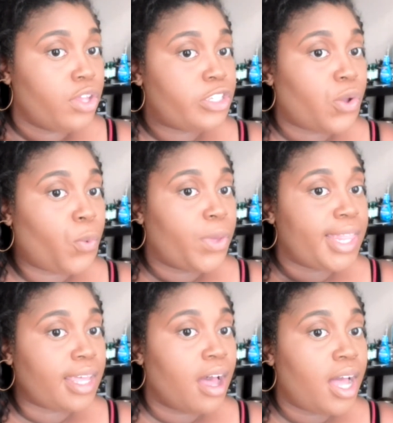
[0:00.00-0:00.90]
so
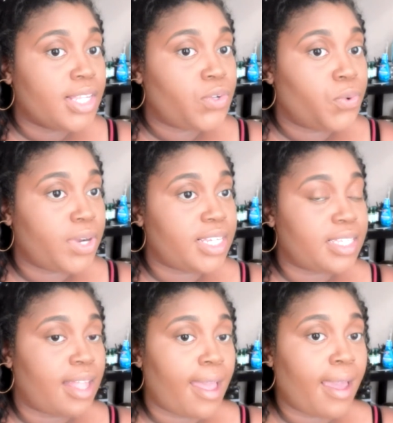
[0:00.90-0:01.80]
with the contour
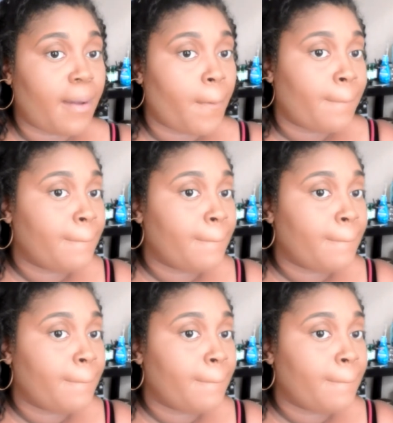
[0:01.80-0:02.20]
it's like